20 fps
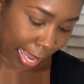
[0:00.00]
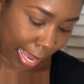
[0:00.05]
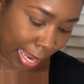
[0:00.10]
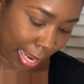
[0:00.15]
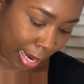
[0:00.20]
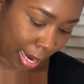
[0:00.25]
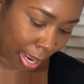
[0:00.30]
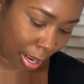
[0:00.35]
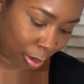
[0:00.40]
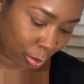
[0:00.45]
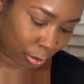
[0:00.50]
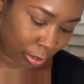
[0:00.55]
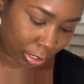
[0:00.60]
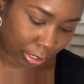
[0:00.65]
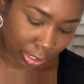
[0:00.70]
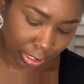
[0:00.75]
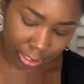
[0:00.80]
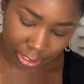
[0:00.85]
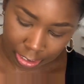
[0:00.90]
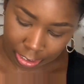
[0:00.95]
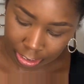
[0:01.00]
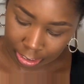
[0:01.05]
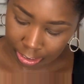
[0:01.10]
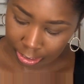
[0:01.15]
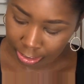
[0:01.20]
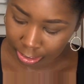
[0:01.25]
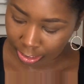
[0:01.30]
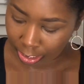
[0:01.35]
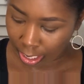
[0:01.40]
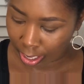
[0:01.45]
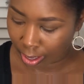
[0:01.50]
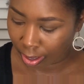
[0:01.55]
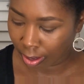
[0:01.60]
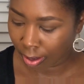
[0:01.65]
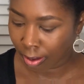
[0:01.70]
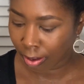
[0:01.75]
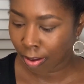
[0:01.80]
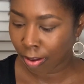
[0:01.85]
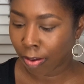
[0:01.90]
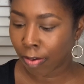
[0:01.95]
8 ounces
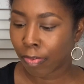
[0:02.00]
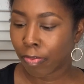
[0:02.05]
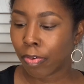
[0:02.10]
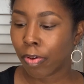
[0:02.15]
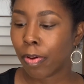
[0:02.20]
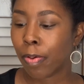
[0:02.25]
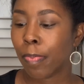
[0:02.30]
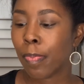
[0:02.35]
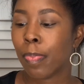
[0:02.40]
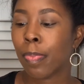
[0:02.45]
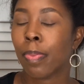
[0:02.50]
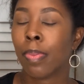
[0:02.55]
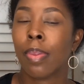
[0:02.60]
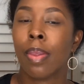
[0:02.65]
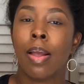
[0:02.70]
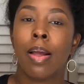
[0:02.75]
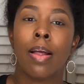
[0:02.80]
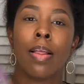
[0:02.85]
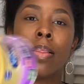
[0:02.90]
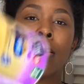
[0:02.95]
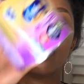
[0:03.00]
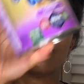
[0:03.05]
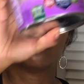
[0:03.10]
of the